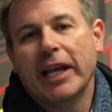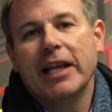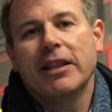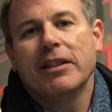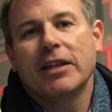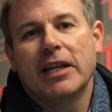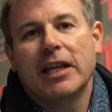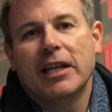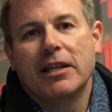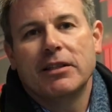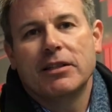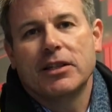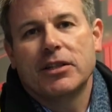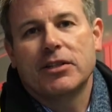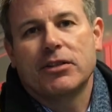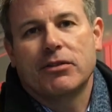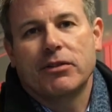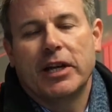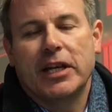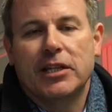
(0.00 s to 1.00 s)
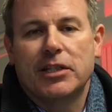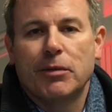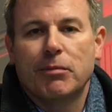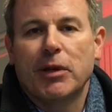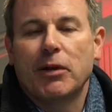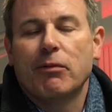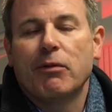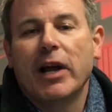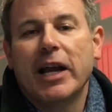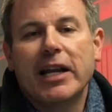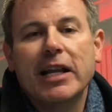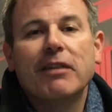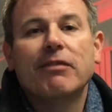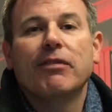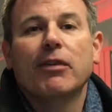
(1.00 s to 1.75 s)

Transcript: in the industry to be ready